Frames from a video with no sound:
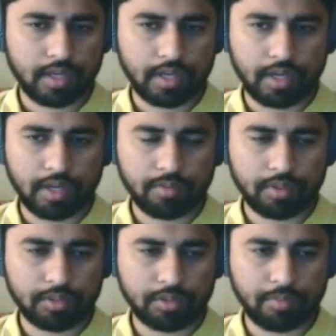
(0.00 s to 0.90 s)
I
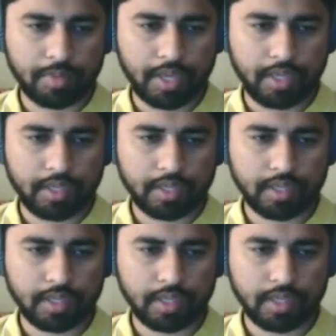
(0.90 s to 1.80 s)
want to make
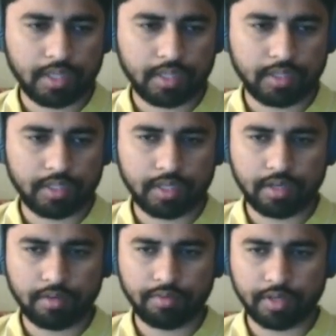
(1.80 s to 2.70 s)
the
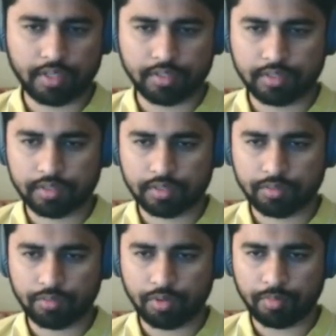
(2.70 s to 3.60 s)
reference
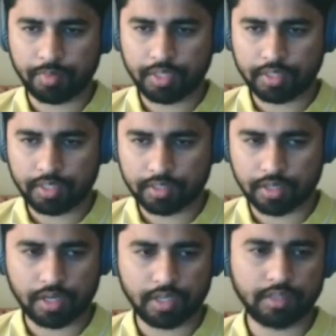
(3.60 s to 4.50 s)
will be this
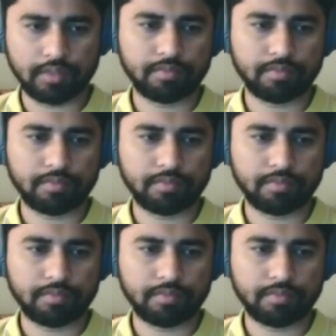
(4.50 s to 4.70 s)
line.